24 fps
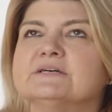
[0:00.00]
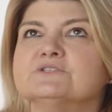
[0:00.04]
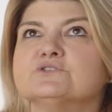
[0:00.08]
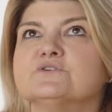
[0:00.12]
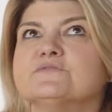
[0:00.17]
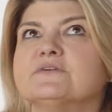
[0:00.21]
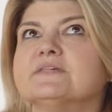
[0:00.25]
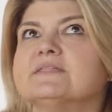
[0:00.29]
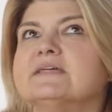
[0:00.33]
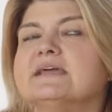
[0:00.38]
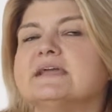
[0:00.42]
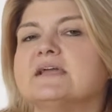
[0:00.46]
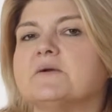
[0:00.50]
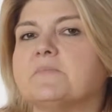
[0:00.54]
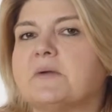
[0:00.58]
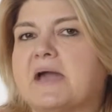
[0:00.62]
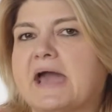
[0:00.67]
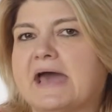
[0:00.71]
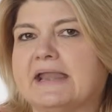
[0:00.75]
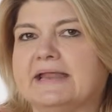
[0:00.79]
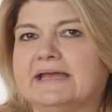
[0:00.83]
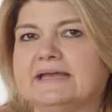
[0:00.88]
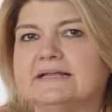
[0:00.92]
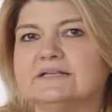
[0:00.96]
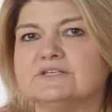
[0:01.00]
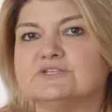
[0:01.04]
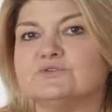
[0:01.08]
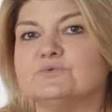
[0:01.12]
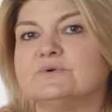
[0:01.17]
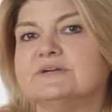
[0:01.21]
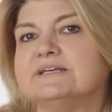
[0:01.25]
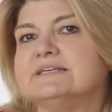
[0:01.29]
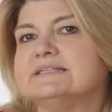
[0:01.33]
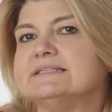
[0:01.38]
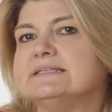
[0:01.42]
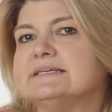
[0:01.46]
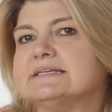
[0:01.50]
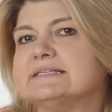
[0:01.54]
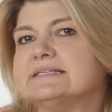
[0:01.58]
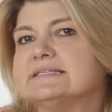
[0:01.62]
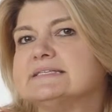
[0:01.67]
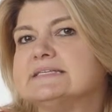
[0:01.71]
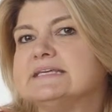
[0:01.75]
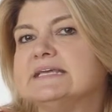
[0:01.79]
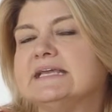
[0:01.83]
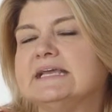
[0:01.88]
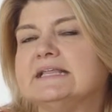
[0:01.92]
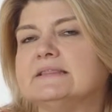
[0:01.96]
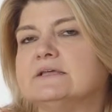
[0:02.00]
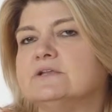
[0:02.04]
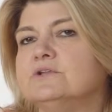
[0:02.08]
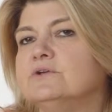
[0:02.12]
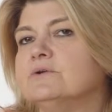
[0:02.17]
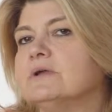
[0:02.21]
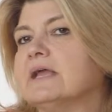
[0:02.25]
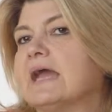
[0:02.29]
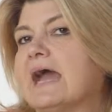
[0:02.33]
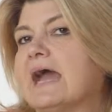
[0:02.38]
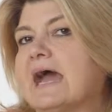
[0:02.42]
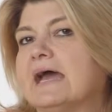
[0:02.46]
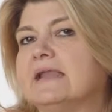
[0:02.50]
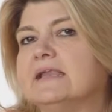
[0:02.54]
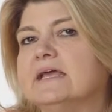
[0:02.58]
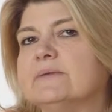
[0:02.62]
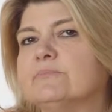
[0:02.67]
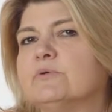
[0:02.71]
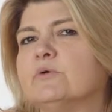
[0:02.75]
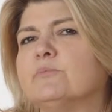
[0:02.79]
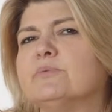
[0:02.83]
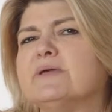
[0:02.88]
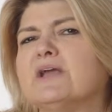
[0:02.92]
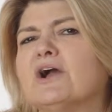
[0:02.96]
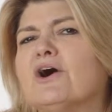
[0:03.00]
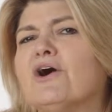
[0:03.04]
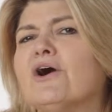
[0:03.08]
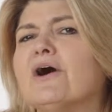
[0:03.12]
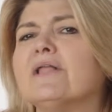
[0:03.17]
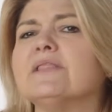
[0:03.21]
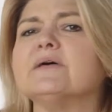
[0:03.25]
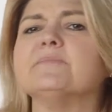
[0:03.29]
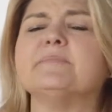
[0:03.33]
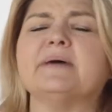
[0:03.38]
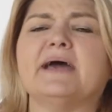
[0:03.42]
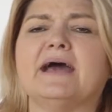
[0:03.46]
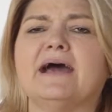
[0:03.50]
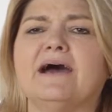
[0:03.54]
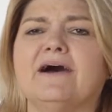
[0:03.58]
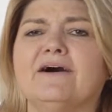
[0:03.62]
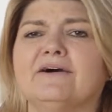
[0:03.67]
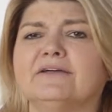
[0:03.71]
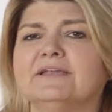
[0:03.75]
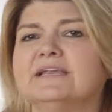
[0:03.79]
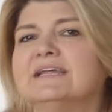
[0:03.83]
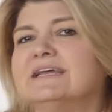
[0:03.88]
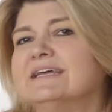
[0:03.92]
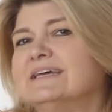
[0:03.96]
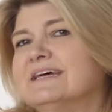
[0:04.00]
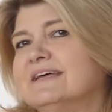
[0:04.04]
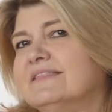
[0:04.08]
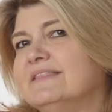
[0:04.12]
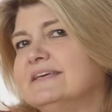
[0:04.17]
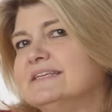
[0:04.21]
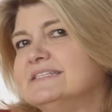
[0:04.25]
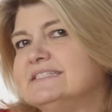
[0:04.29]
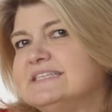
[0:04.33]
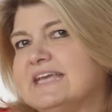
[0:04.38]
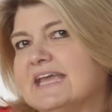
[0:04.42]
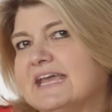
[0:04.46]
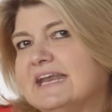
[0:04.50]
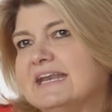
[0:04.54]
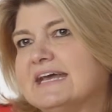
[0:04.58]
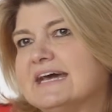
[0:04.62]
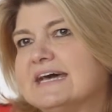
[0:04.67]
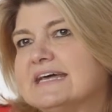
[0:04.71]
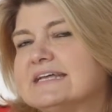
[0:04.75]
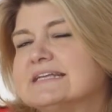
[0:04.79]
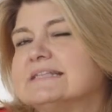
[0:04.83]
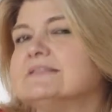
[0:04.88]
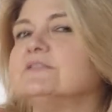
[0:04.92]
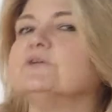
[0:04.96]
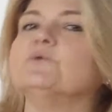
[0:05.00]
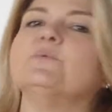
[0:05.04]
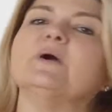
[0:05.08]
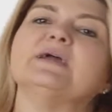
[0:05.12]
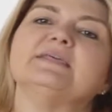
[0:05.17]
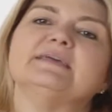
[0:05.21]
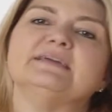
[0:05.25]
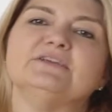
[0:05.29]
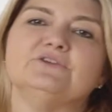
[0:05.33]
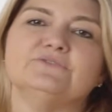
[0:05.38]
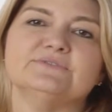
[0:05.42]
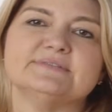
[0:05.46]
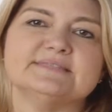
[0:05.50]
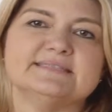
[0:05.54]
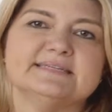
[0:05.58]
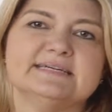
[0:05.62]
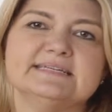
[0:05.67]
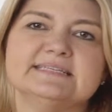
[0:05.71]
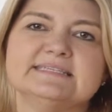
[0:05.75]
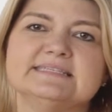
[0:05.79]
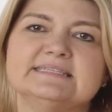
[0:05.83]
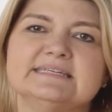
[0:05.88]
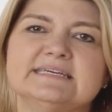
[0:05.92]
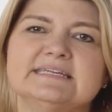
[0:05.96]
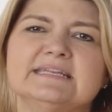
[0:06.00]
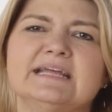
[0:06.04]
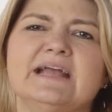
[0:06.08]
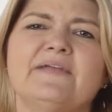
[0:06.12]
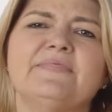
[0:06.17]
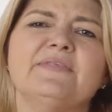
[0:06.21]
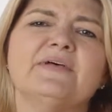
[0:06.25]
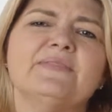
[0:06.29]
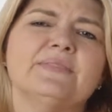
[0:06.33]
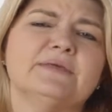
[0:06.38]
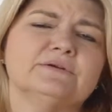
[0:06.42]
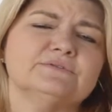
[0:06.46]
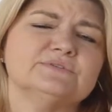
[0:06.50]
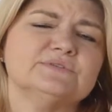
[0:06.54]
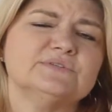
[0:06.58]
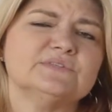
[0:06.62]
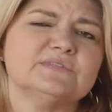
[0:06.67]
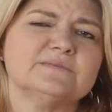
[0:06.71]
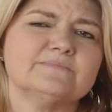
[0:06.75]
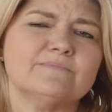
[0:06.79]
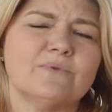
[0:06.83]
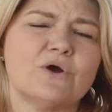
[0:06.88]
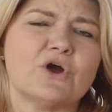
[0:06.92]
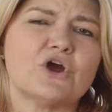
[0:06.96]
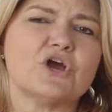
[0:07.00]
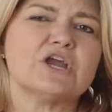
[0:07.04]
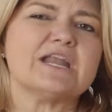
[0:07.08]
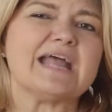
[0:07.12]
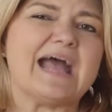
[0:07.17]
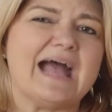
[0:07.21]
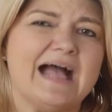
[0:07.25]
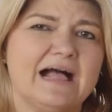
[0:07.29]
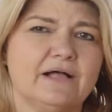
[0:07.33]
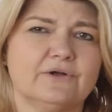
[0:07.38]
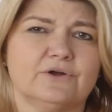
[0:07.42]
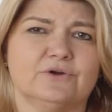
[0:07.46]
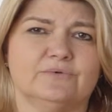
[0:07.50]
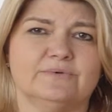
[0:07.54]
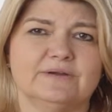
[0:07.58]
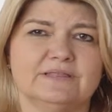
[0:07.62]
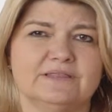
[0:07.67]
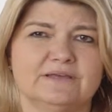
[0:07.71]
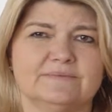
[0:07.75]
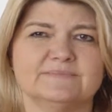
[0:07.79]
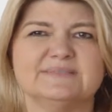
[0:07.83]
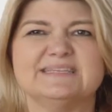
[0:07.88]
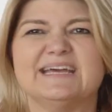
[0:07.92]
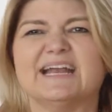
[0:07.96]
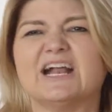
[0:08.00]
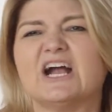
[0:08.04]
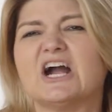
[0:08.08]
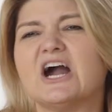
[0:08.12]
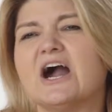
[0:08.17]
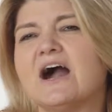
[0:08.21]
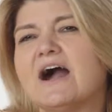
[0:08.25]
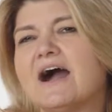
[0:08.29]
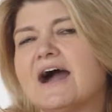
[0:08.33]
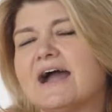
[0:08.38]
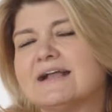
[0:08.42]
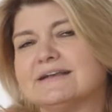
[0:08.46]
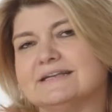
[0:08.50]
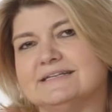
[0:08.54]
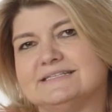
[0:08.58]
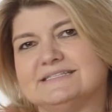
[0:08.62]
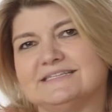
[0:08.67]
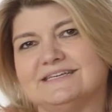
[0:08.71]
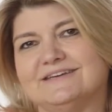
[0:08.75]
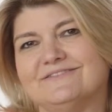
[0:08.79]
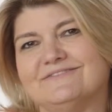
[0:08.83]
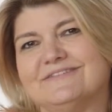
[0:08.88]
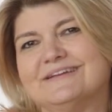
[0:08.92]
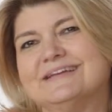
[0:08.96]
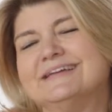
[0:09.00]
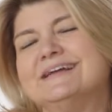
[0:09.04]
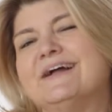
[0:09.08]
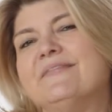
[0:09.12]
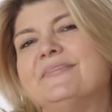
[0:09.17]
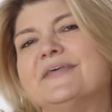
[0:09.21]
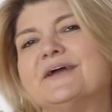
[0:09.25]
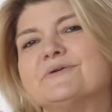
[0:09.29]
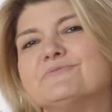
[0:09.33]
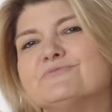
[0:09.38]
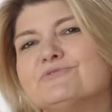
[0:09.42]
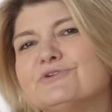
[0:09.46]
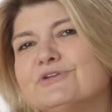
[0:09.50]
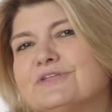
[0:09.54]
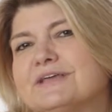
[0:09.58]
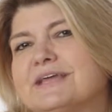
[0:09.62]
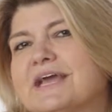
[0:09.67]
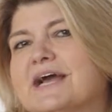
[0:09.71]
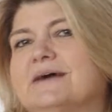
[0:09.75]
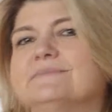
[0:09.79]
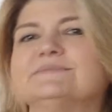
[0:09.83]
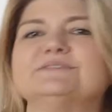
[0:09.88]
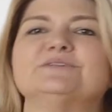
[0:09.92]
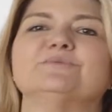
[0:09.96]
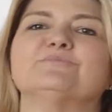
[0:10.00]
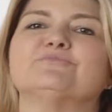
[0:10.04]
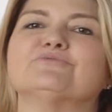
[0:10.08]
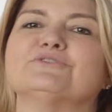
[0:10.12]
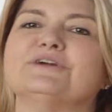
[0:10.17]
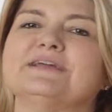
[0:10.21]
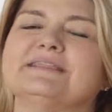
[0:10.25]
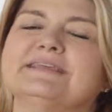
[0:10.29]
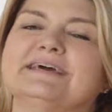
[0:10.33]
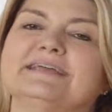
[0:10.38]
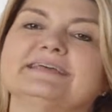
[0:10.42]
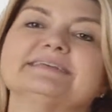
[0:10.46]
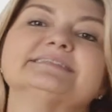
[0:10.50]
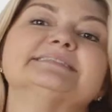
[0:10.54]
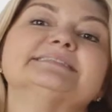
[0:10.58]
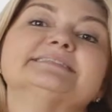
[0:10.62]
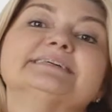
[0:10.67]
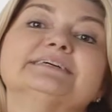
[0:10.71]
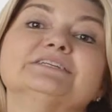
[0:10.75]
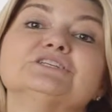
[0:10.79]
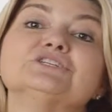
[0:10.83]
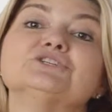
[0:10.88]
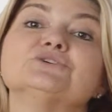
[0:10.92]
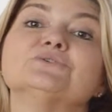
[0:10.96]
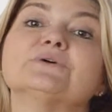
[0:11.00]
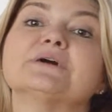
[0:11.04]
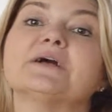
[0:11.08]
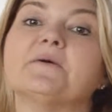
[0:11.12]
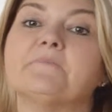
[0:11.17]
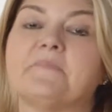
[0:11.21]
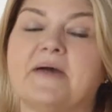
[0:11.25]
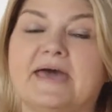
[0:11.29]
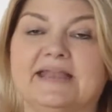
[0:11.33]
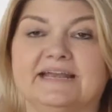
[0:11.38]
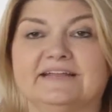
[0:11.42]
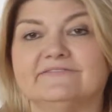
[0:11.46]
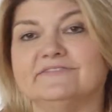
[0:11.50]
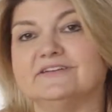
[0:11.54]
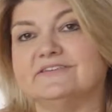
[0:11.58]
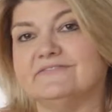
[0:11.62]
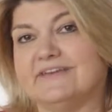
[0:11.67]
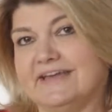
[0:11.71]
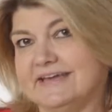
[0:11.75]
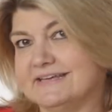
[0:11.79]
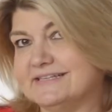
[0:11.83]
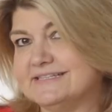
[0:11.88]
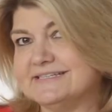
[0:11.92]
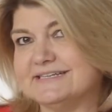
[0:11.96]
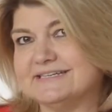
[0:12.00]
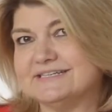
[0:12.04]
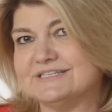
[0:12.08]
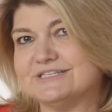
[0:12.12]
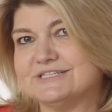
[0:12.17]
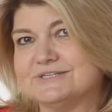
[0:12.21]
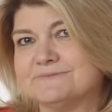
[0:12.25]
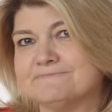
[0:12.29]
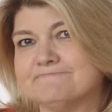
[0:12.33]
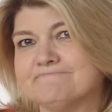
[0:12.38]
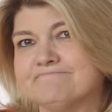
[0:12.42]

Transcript: So if you think about it, 2016, the new catnip will be all about the data, the way that you sense it, and then those smart algorithms, that cognitive, that really helps to bring that essential competitive advantage.